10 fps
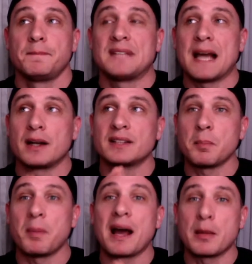down at the
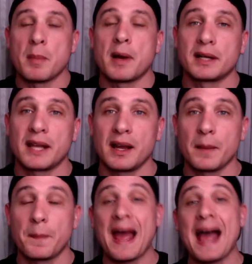bottom of Mauna Kea,
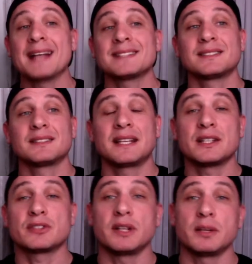past King
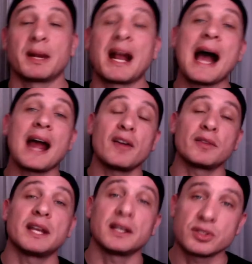Street, Makai of
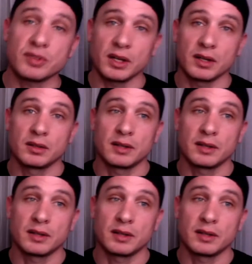King Street.